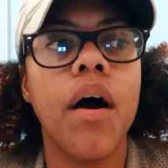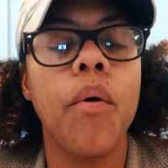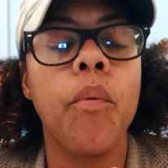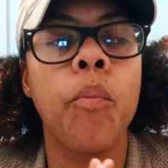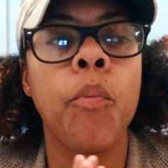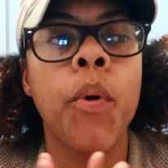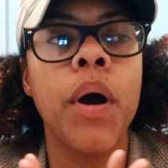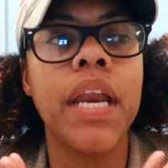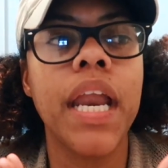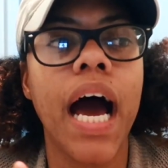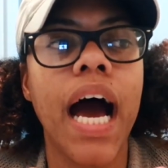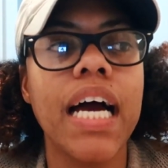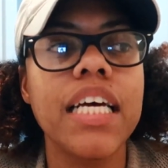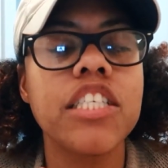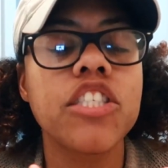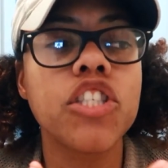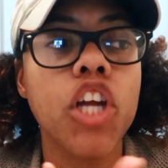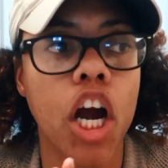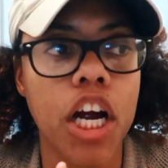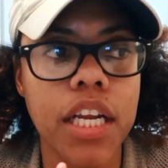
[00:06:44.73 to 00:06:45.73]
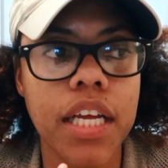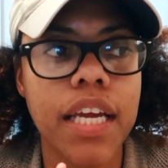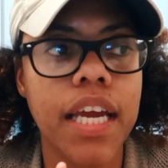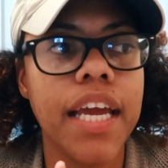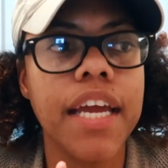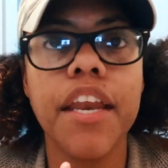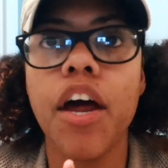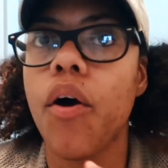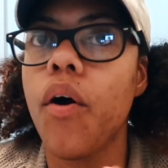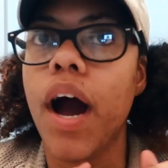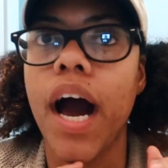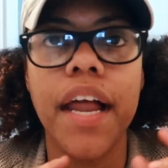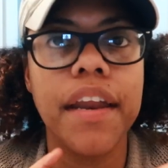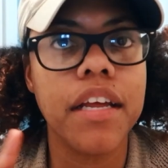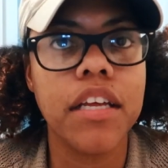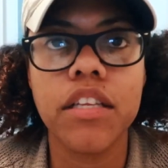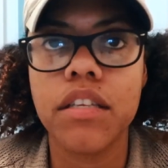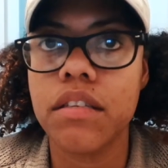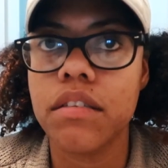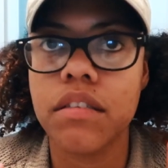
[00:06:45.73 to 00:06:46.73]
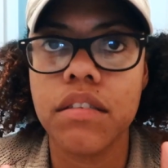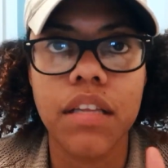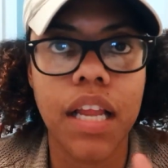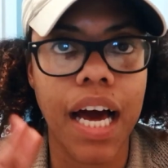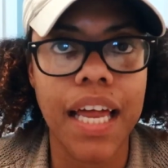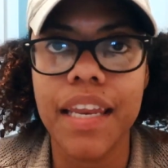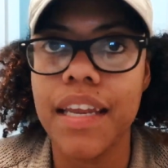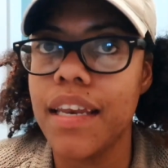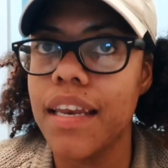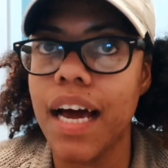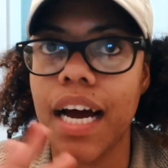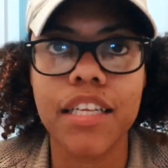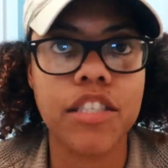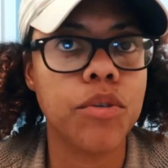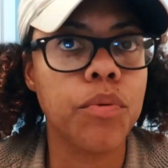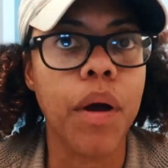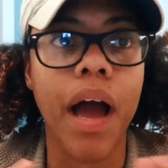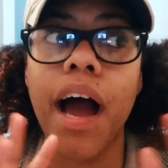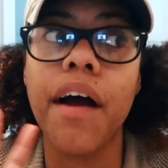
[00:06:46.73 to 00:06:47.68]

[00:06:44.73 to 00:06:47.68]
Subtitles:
when I started keto, I did not do